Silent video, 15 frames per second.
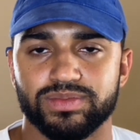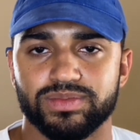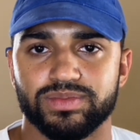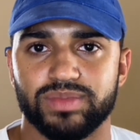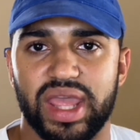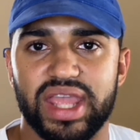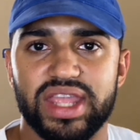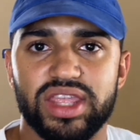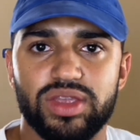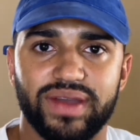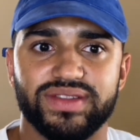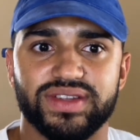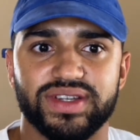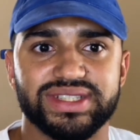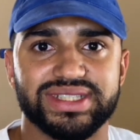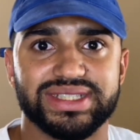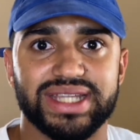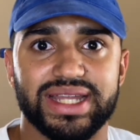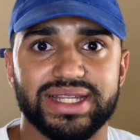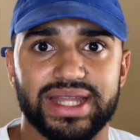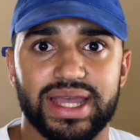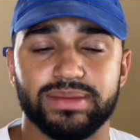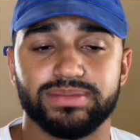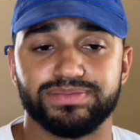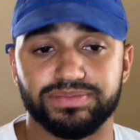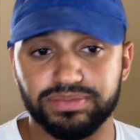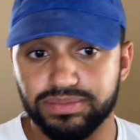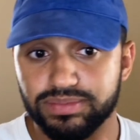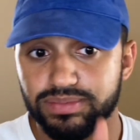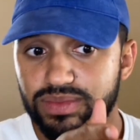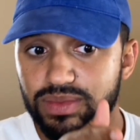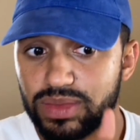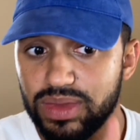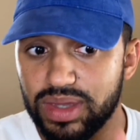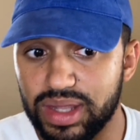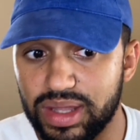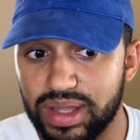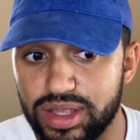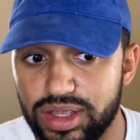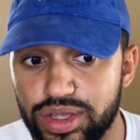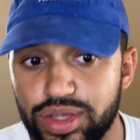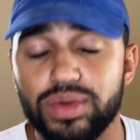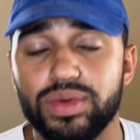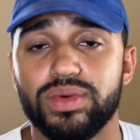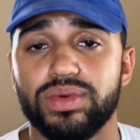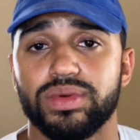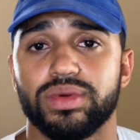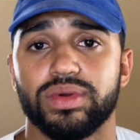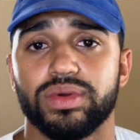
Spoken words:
And you have to understand that you,